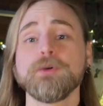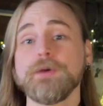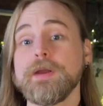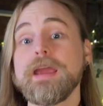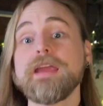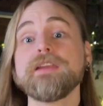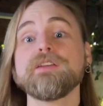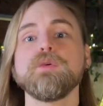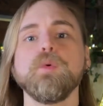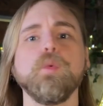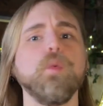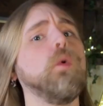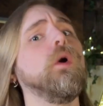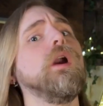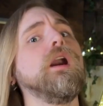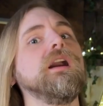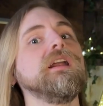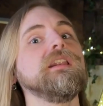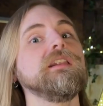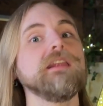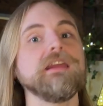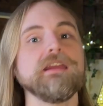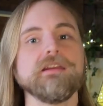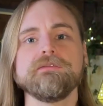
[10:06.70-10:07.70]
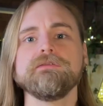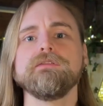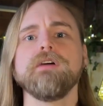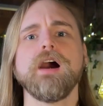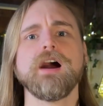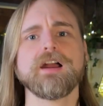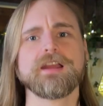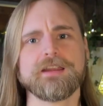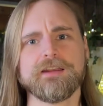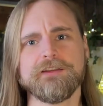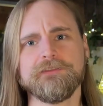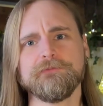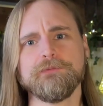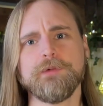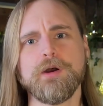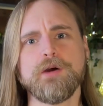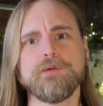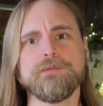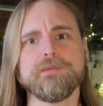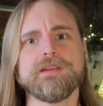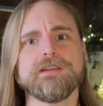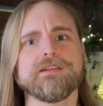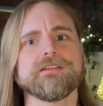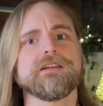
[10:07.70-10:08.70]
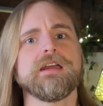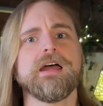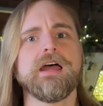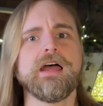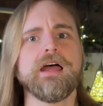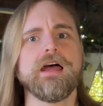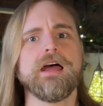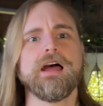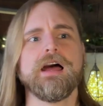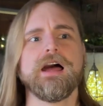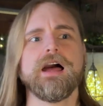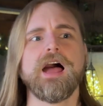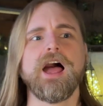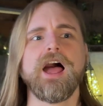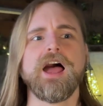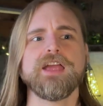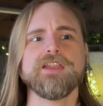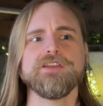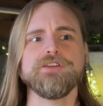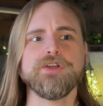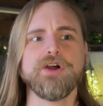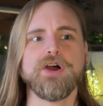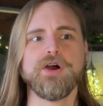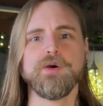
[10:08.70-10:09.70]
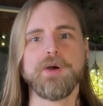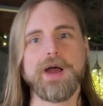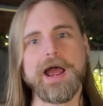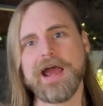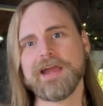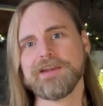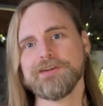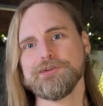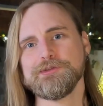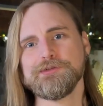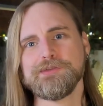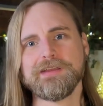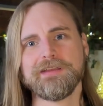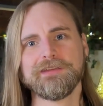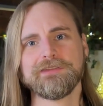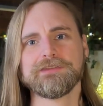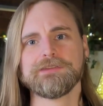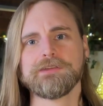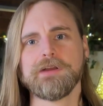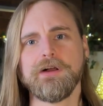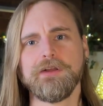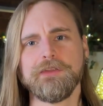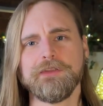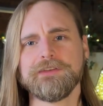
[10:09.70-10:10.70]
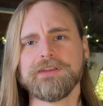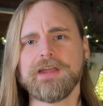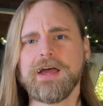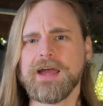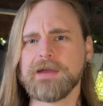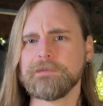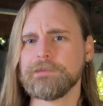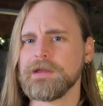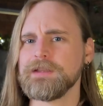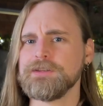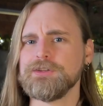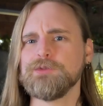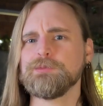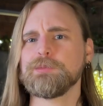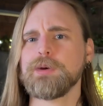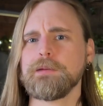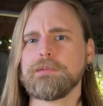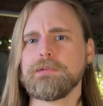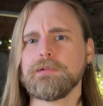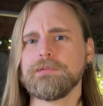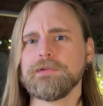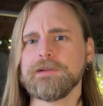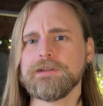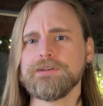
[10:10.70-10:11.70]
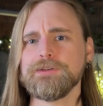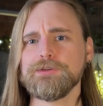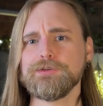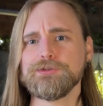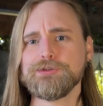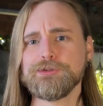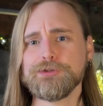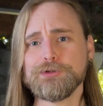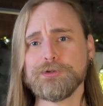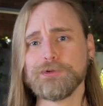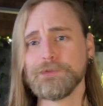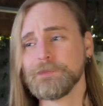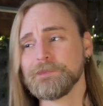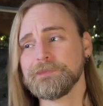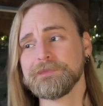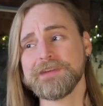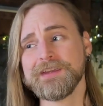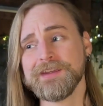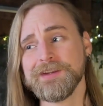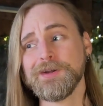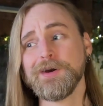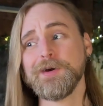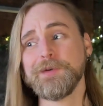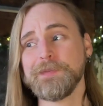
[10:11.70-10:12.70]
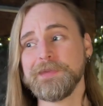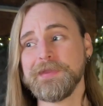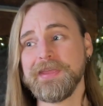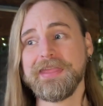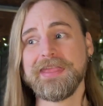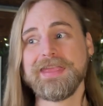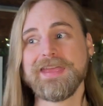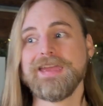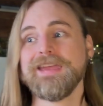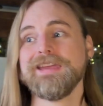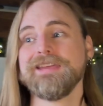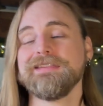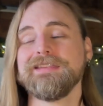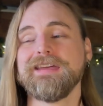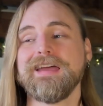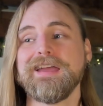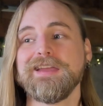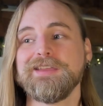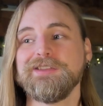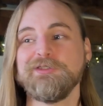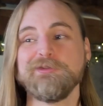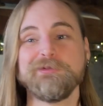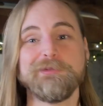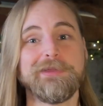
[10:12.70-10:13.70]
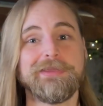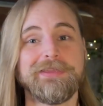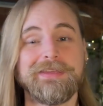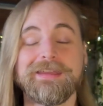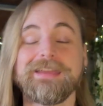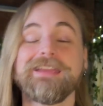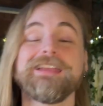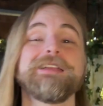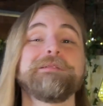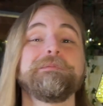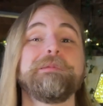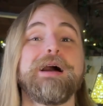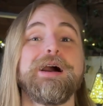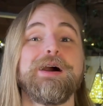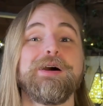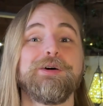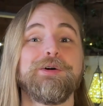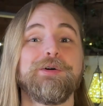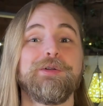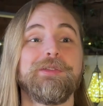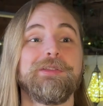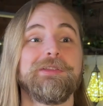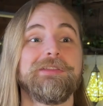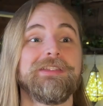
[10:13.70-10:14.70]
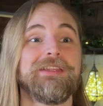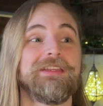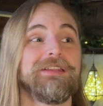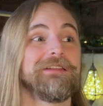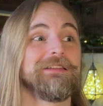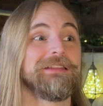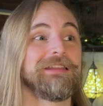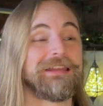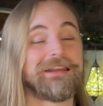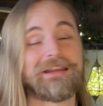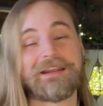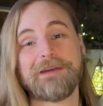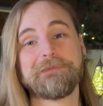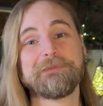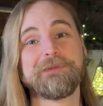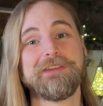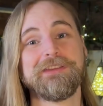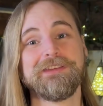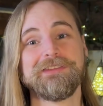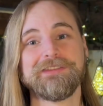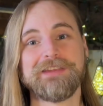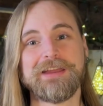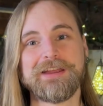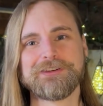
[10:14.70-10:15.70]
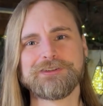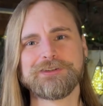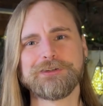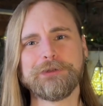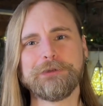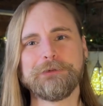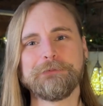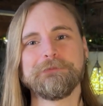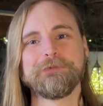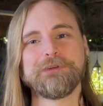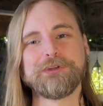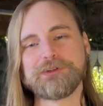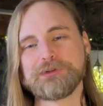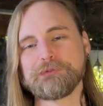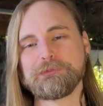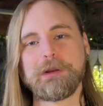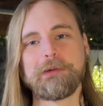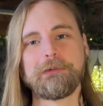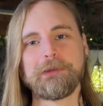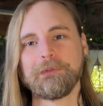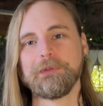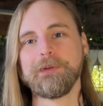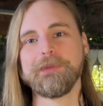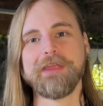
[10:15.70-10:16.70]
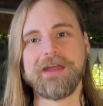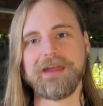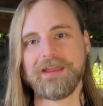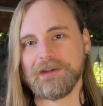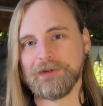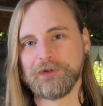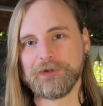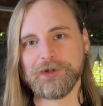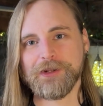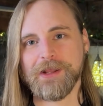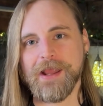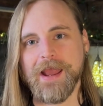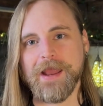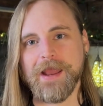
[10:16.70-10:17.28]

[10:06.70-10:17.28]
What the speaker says: create one evocative moment. I know I do this all the time, and you probably do too. You know, the thing that you've been thinking about that leading up to this session, you should probably put that in your